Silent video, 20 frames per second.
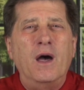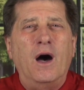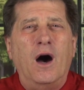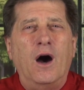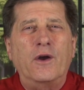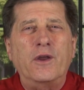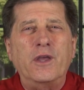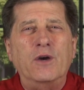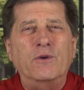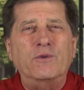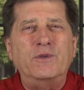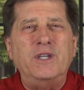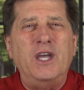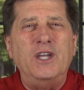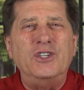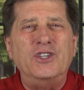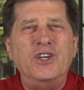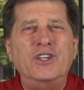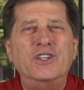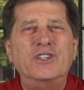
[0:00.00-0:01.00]
audio
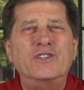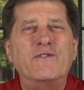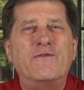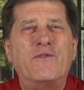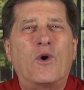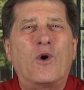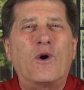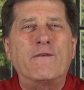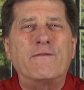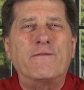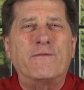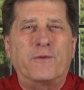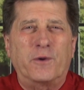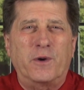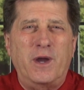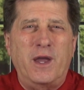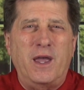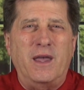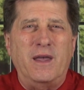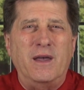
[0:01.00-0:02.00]
teachings for
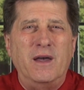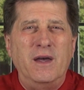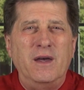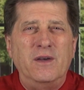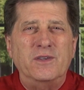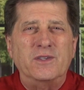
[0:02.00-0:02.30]
free.